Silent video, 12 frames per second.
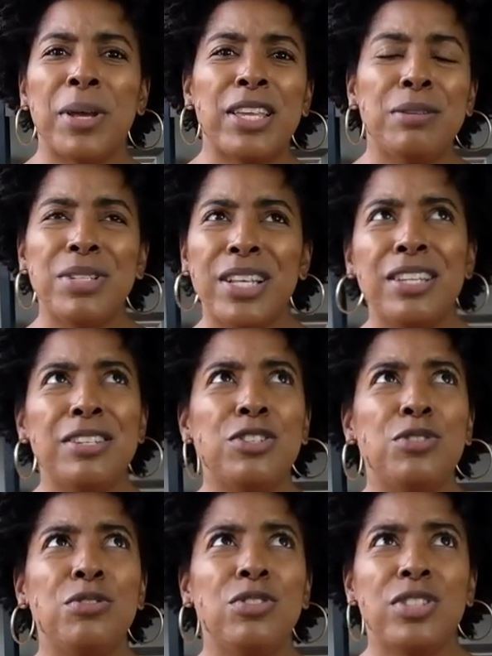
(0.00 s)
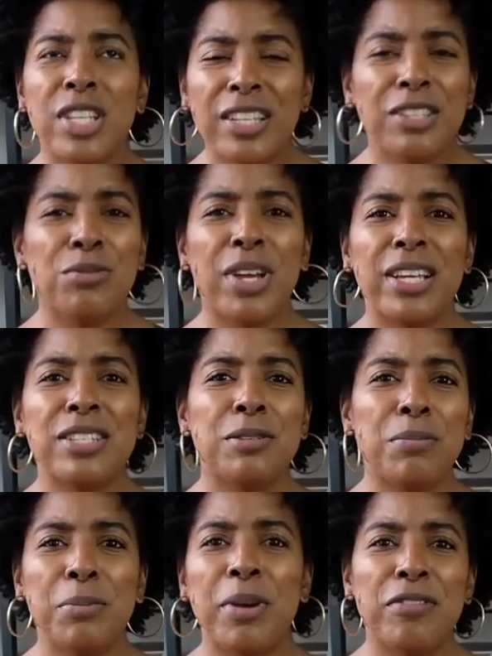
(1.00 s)
I keep telling you guys
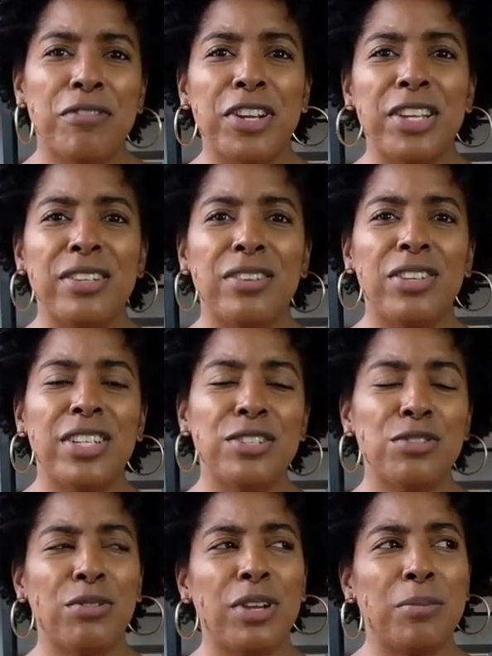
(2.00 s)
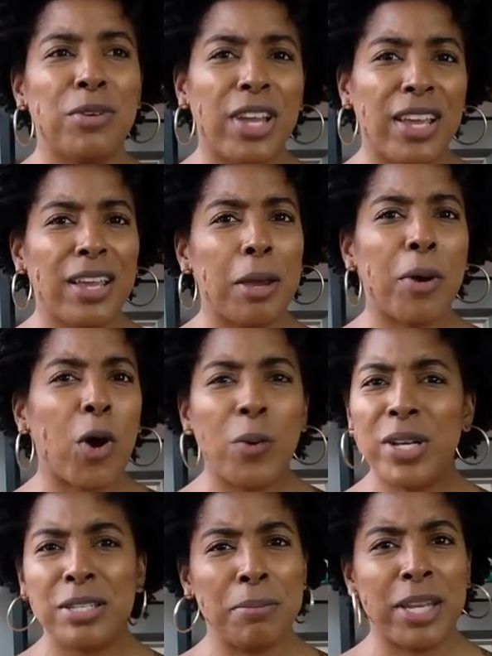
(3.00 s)
to be my friend on Instagram, okay? I'm
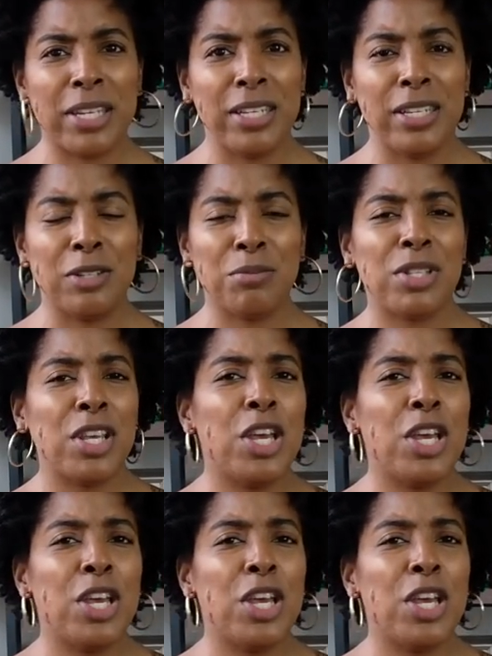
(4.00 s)
always in my DMs.